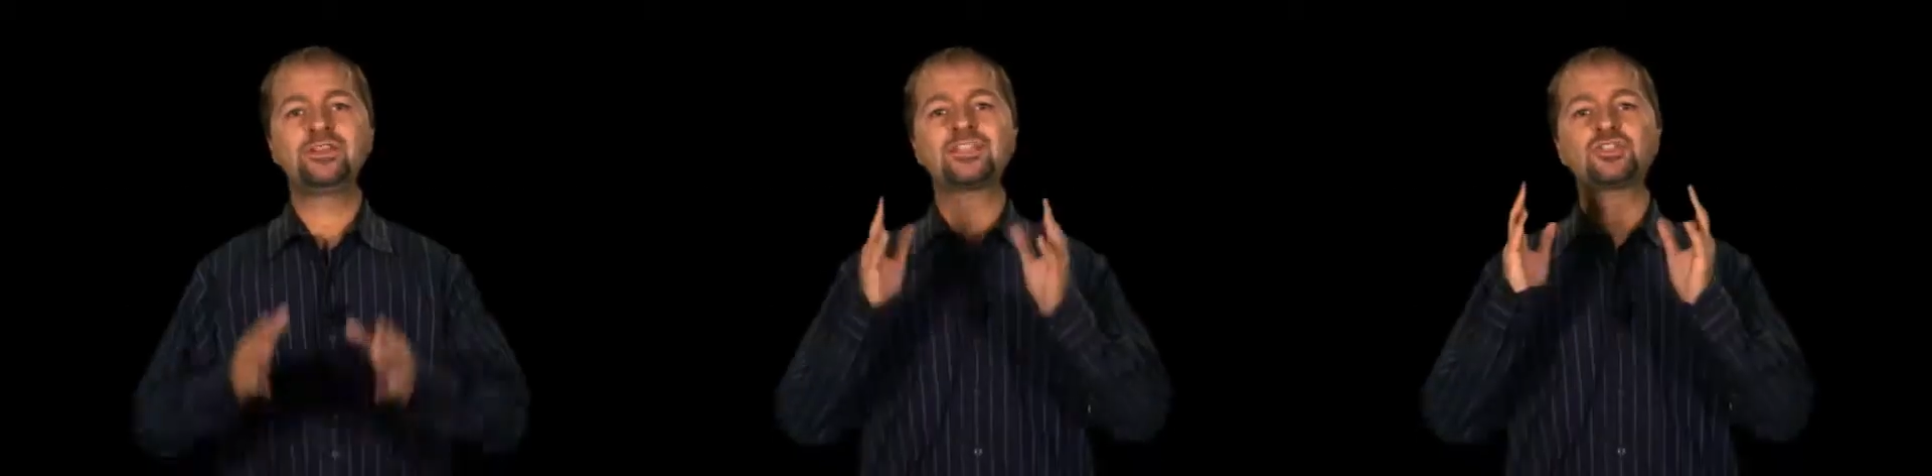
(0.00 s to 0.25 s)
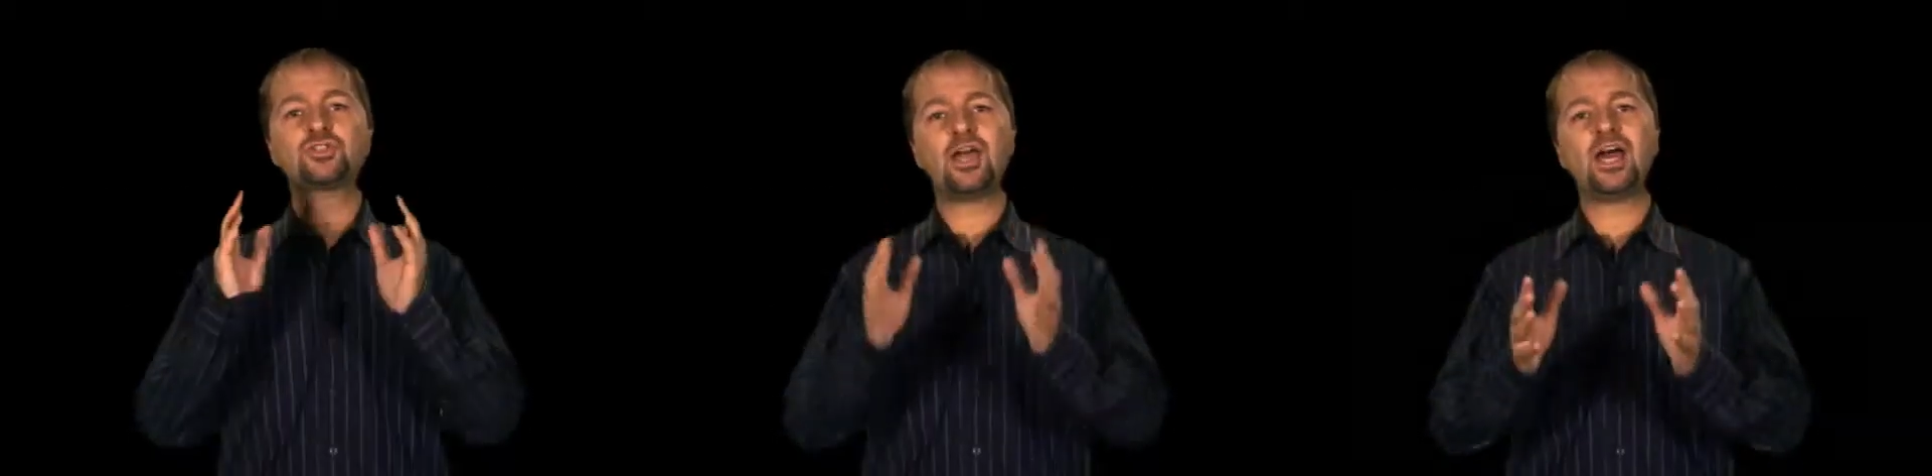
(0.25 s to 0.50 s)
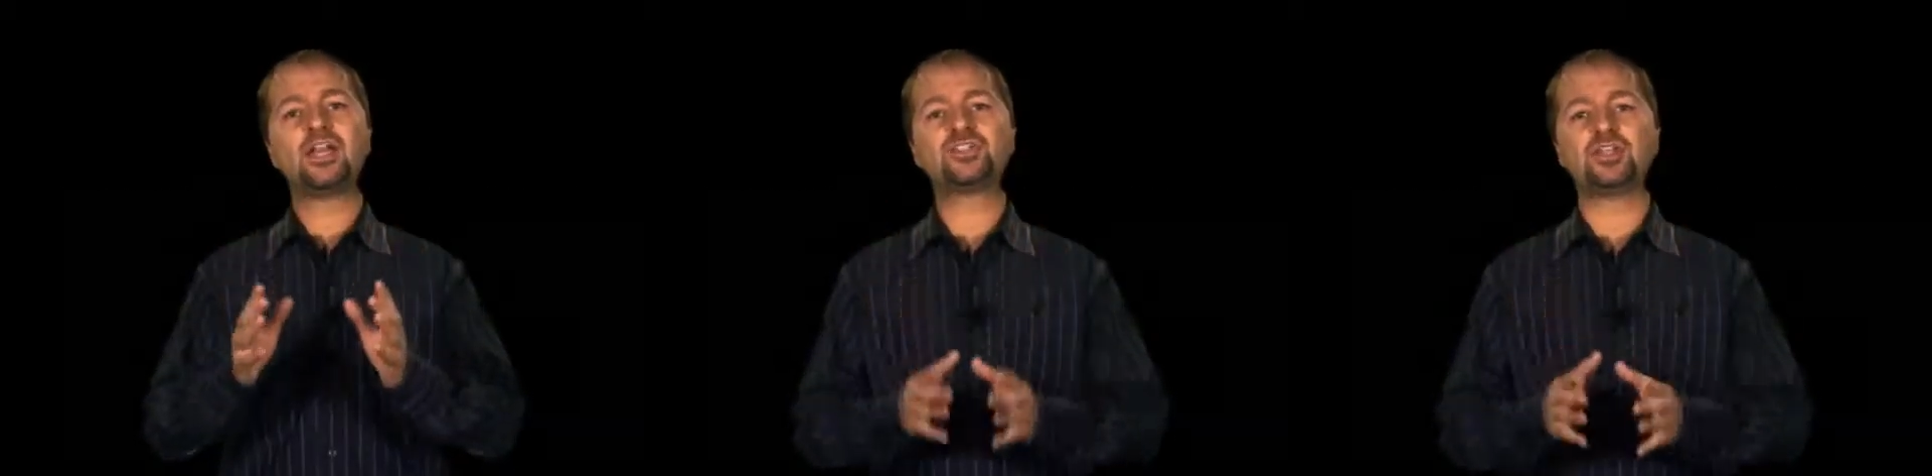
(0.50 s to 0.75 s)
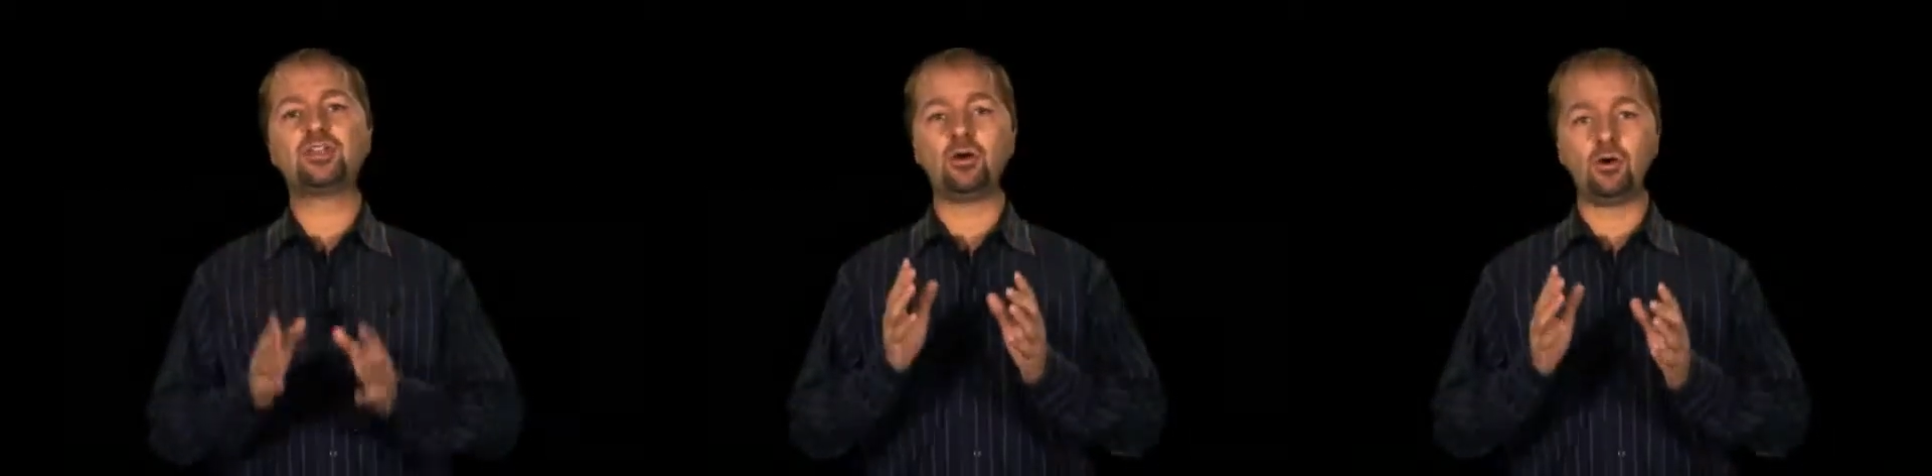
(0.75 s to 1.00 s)
that
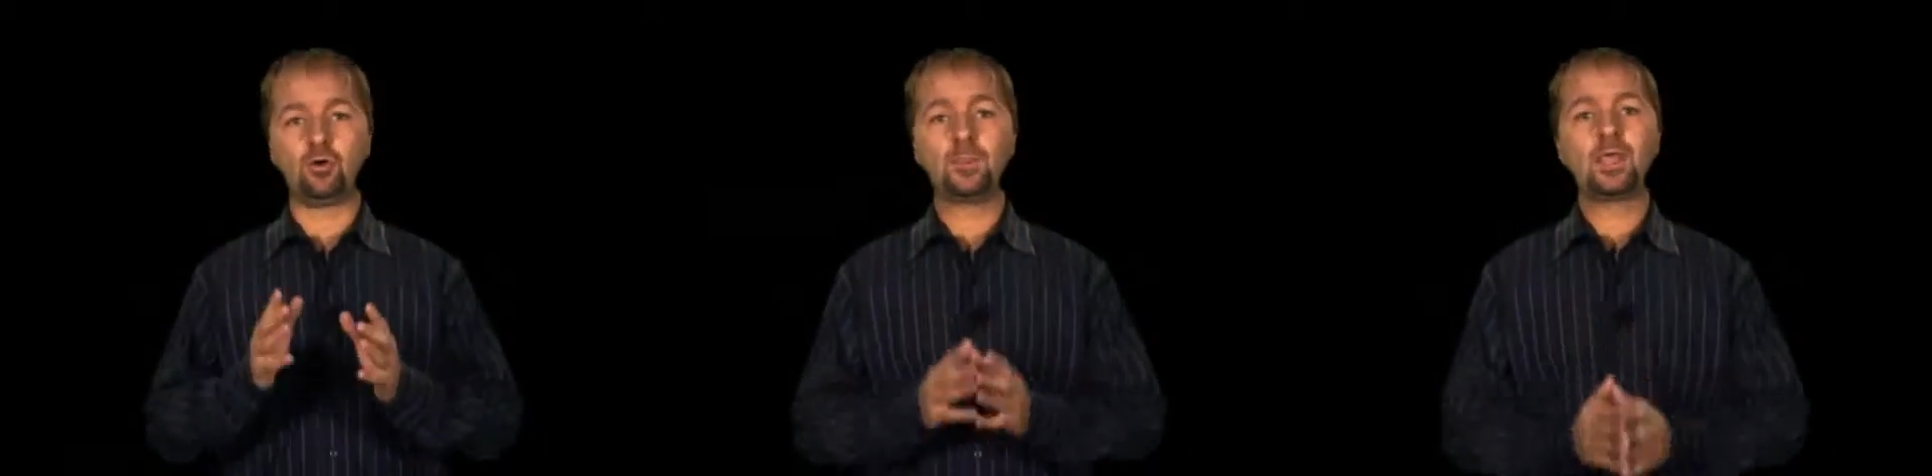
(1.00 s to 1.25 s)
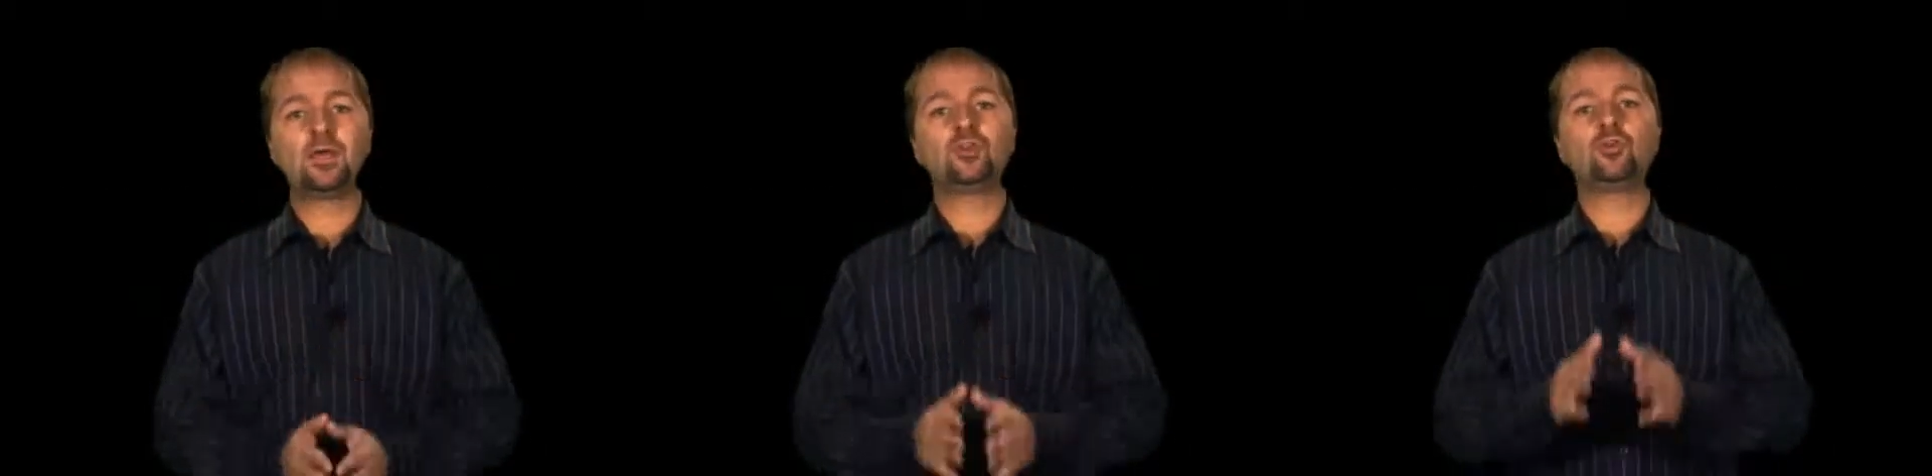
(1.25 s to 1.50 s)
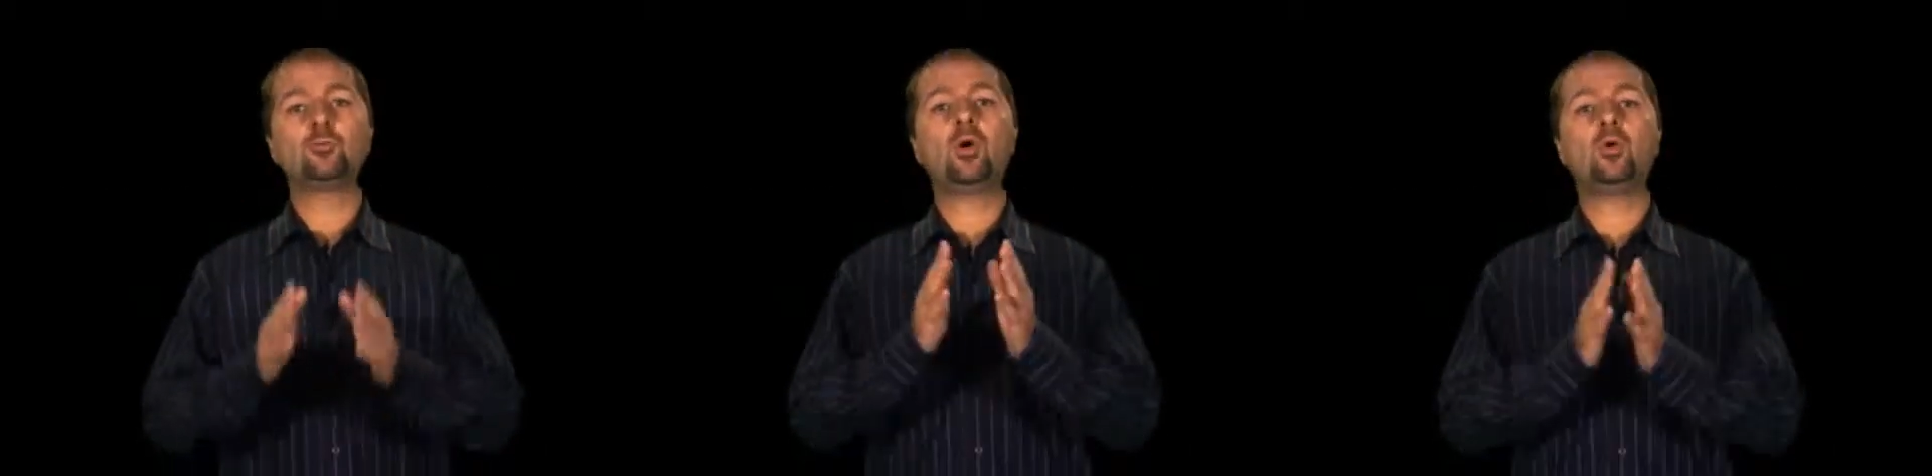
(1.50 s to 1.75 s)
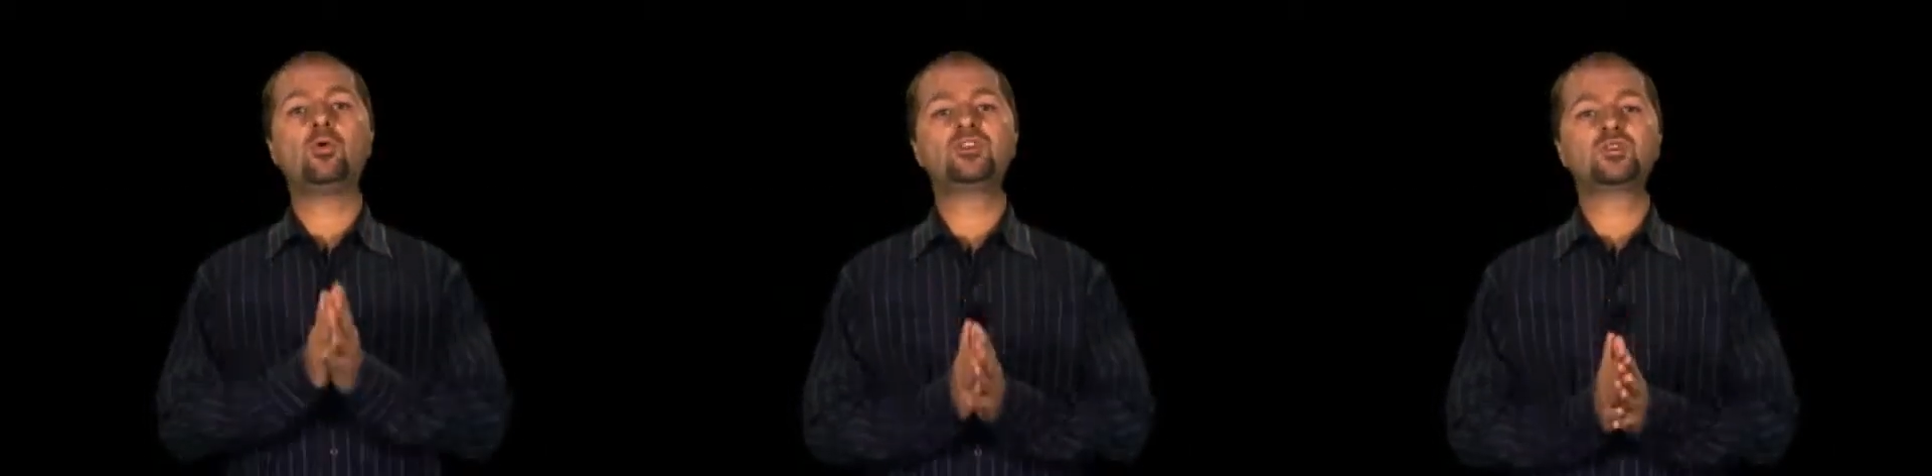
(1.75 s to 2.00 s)
strategy, though, your
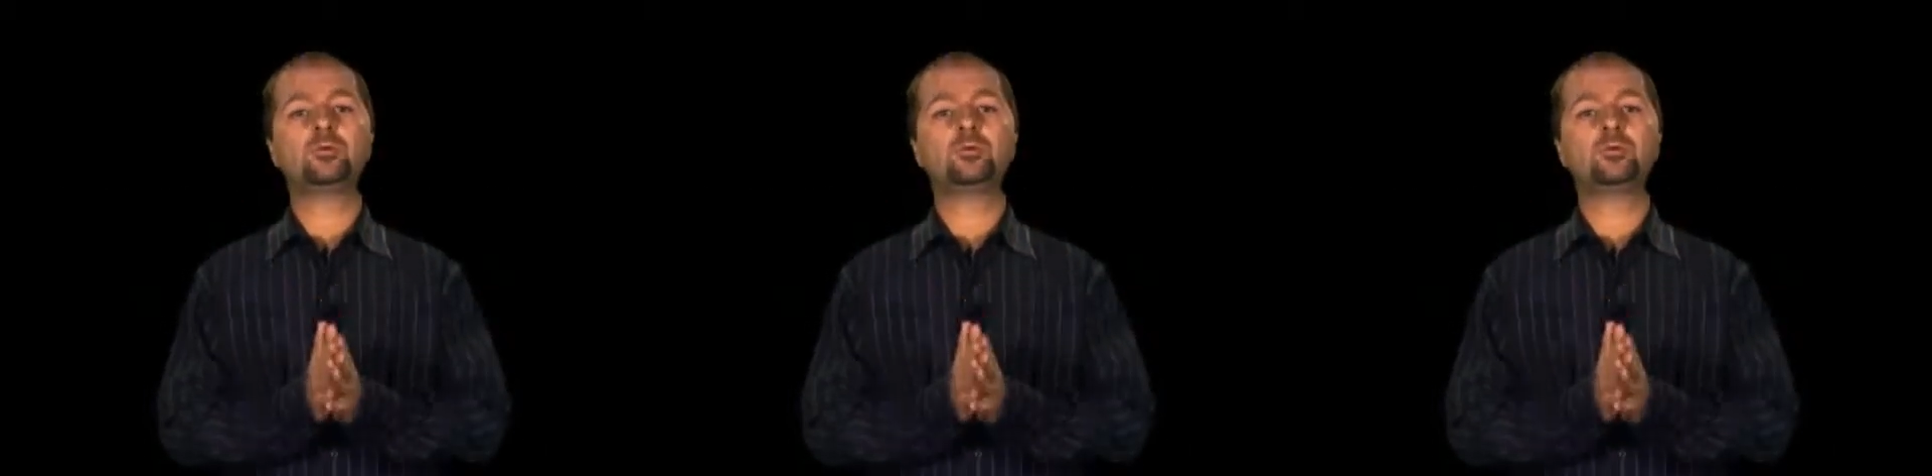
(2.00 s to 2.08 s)
opponents will